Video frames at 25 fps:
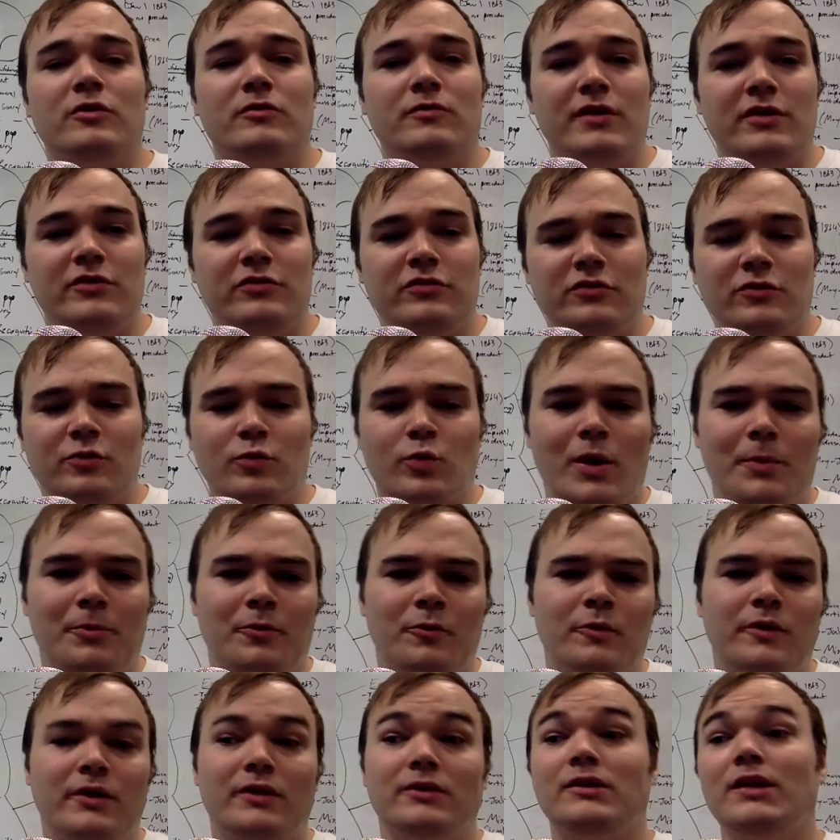innovations in
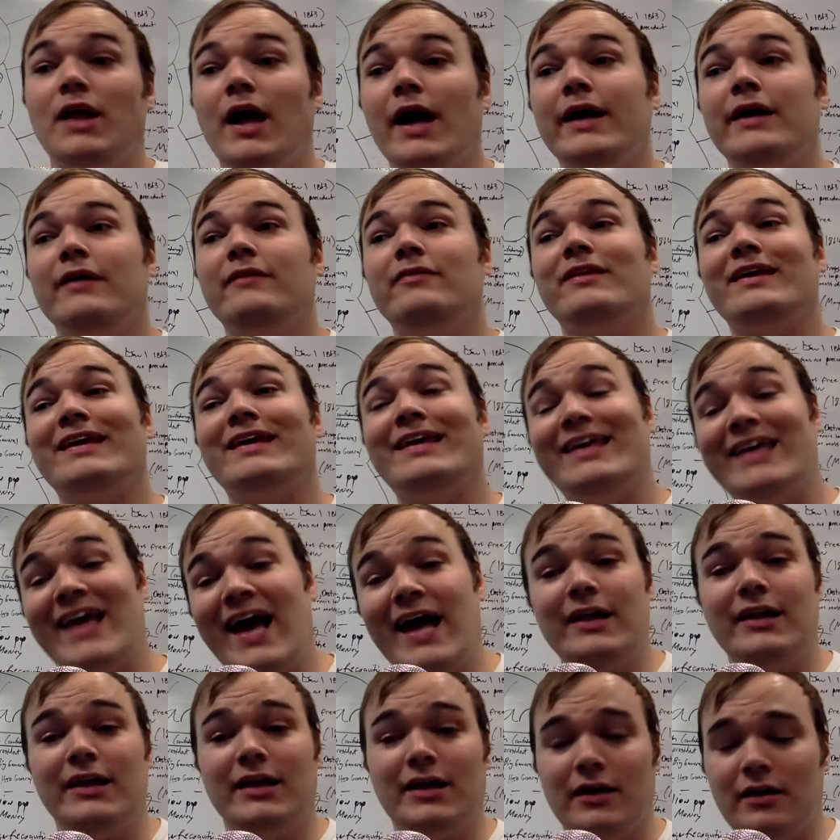weaponry like the
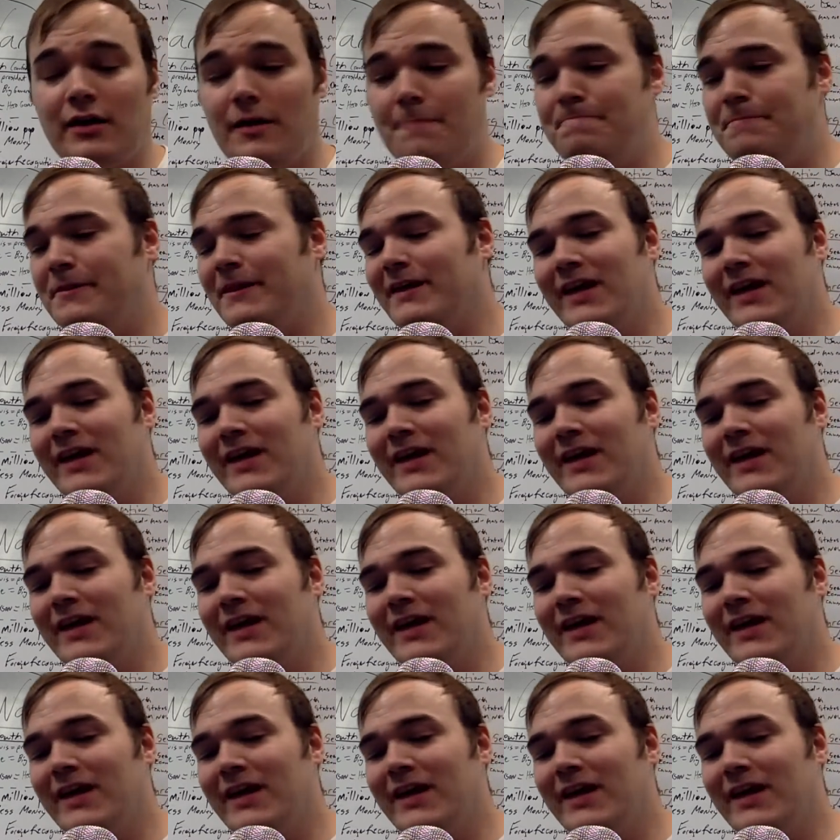Gatling gun.